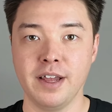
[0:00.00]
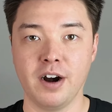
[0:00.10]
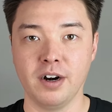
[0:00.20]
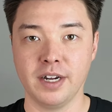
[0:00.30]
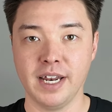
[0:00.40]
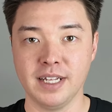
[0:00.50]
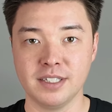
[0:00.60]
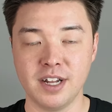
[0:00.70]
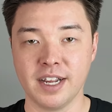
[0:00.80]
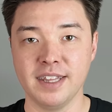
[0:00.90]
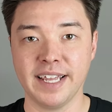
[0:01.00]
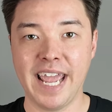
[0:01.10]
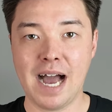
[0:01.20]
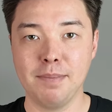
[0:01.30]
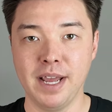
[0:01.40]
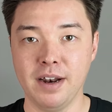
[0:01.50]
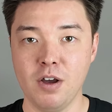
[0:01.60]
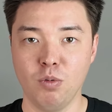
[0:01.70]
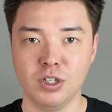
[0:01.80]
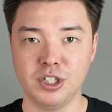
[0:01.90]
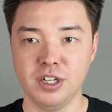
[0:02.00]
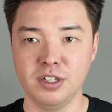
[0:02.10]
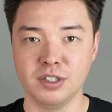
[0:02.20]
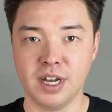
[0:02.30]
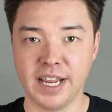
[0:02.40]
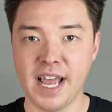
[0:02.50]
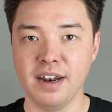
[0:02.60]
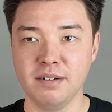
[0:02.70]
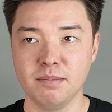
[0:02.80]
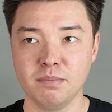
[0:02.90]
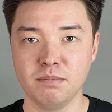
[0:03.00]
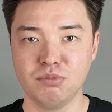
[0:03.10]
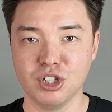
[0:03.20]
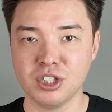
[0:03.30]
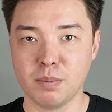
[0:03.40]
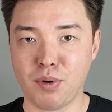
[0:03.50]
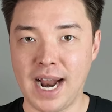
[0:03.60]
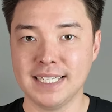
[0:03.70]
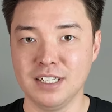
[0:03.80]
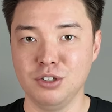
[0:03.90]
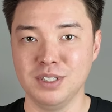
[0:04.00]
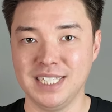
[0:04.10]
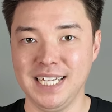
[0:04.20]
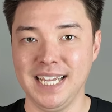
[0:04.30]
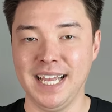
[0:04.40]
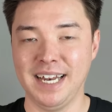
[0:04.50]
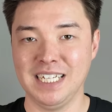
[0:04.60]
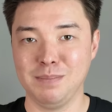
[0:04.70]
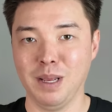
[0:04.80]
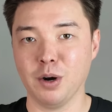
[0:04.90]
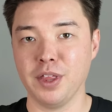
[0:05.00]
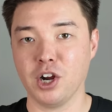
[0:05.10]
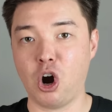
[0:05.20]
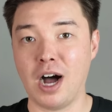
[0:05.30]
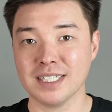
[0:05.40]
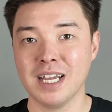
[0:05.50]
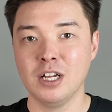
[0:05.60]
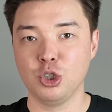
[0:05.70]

that are getting stuck in the cabinet, which is, again, just surprising to see in a speaker that costs